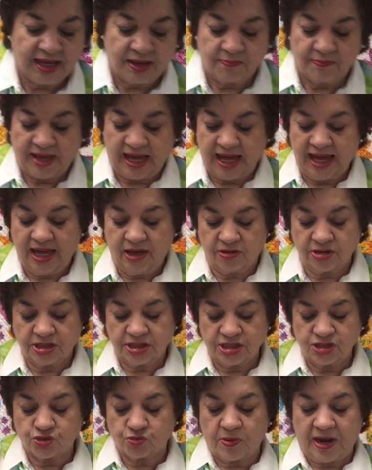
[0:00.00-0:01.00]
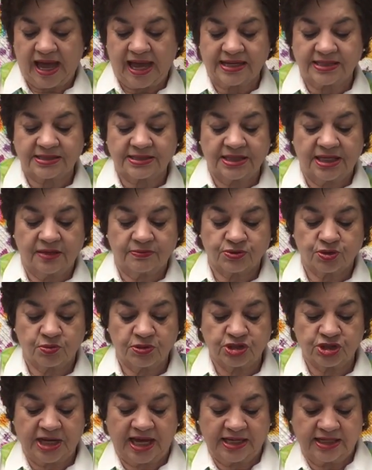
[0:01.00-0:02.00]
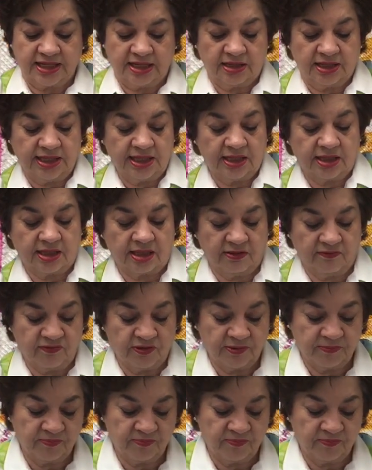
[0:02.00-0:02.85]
my heritage rag snips, which I dearly love.